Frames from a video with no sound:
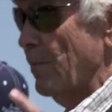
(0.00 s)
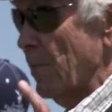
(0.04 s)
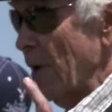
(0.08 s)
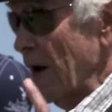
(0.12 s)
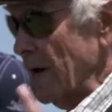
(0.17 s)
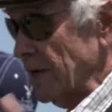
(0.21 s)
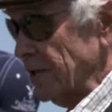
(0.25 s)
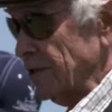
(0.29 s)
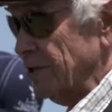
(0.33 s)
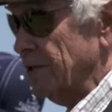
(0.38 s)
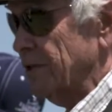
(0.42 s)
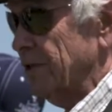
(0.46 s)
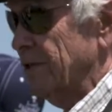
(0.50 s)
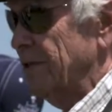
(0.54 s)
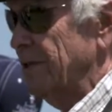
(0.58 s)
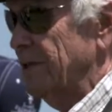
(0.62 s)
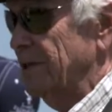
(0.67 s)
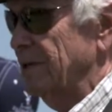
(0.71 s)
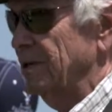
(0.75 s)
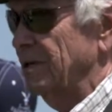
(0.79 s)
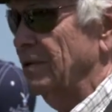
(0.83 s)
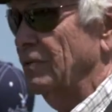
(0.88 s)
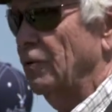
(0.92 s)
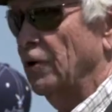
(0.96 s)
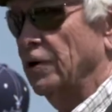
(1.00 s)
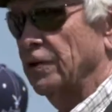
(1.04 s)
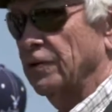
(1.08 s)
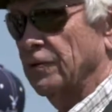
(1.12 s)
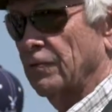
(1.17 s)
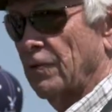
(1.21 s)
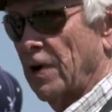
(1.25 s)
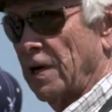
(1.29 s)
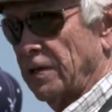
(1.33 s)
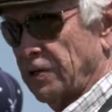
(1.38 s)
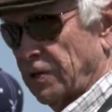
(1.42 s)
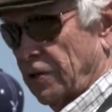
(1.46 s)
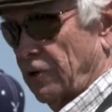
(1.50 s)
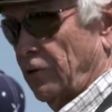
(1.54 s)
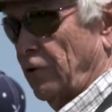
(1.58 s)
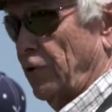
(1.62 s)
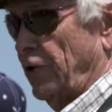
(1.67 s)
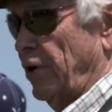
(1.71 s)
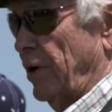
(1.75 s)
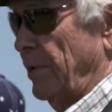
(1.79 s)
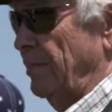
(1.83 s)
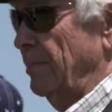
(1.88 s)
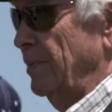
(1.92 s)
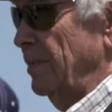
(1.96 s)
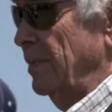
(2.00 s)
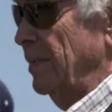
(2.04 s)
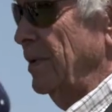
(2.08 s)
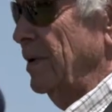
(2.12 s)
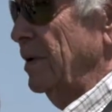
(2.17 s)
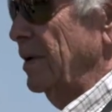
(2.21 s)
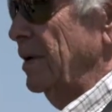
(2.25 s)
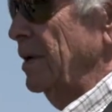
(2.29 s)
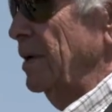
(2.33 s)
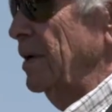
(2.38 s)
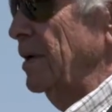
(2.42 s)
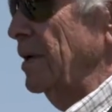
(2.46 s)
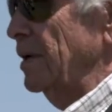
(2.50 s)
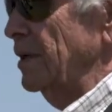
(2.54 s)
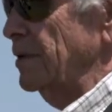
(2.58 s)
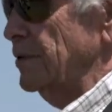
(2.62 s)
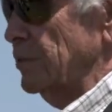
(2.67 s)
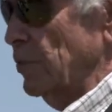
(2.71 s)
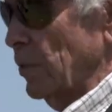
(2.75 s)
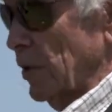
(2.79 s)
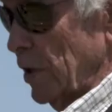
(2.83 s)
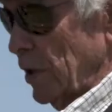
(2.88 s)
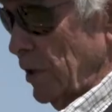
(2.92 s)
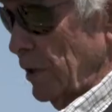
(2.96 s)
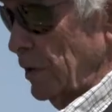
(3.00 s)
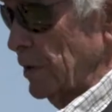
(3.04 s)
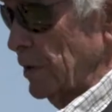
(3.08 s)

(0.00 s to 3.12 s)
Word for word: but what has rescued him is where